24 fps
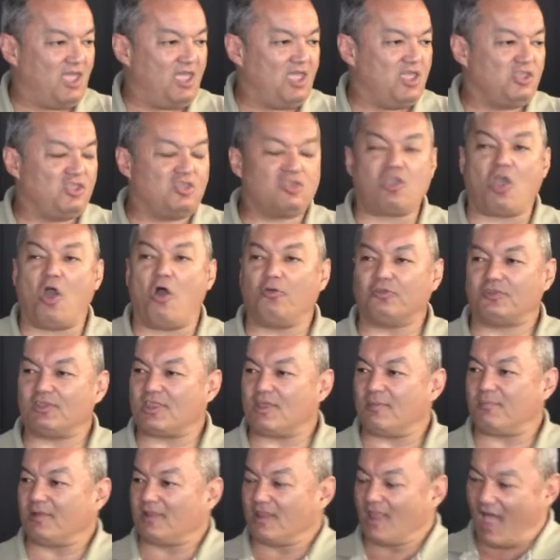You go to
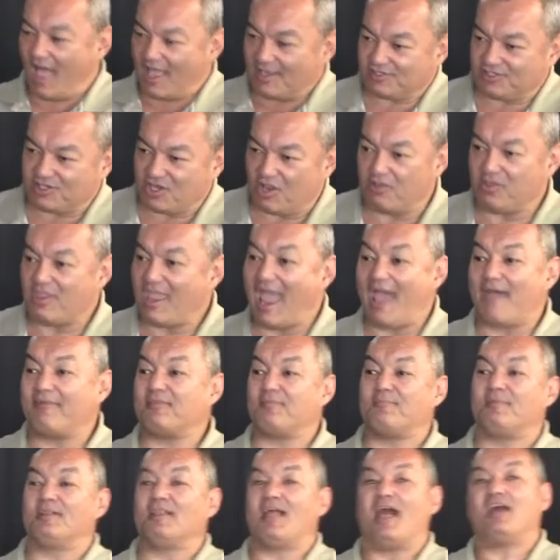the Bellagio, you have the
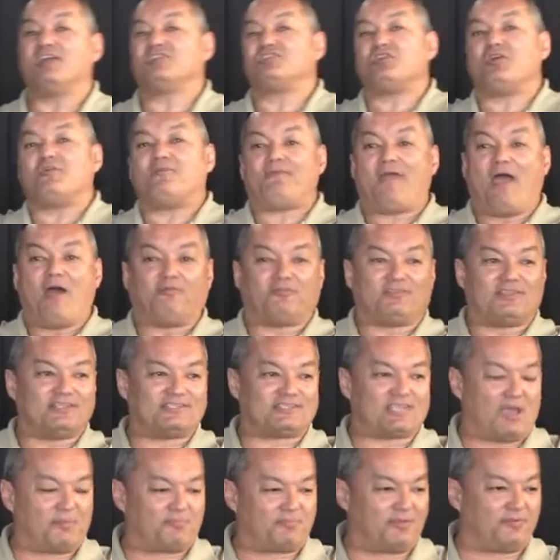Bellagio
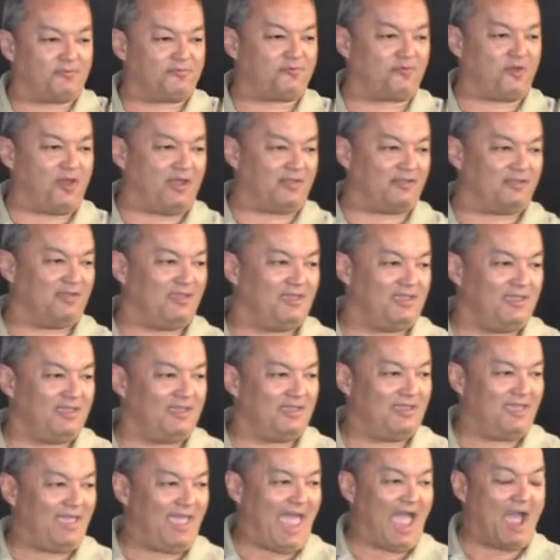fountains up in front.
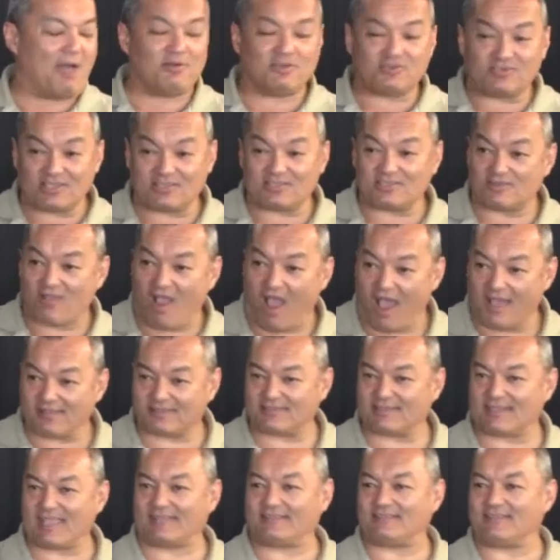How much does it cost
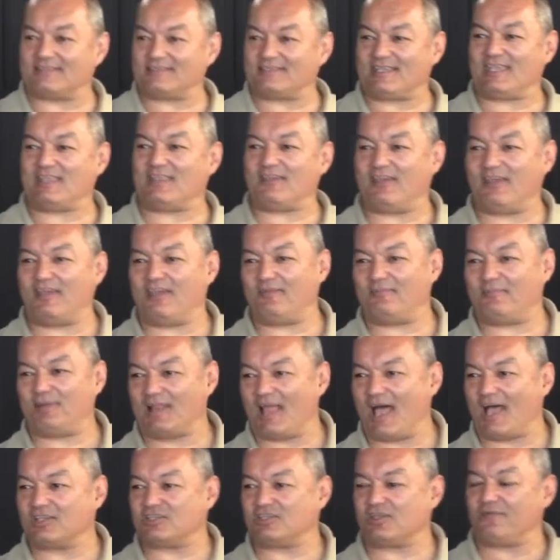to get to see the
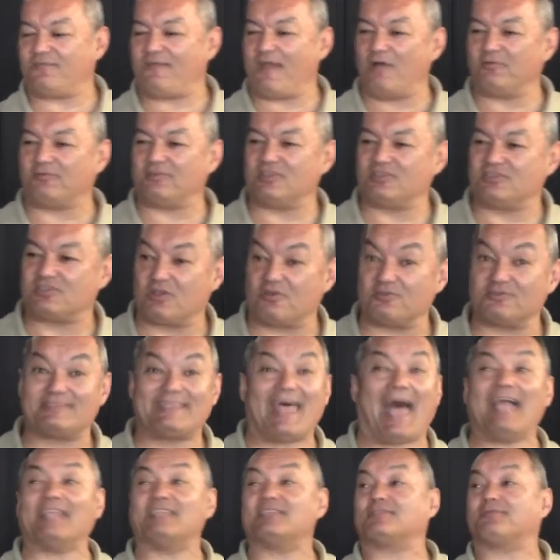Bellagio fountain shows?
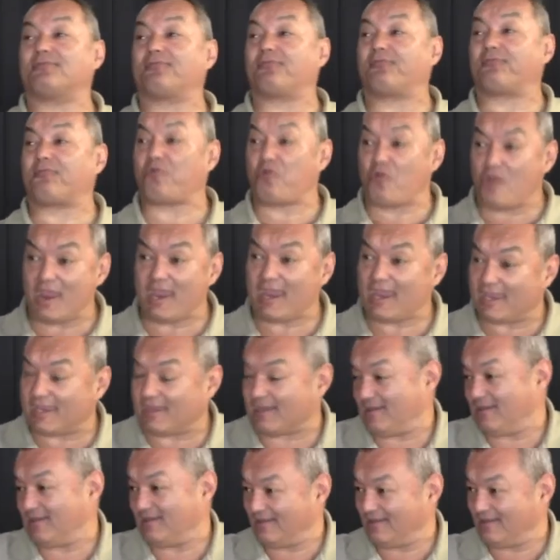That's free!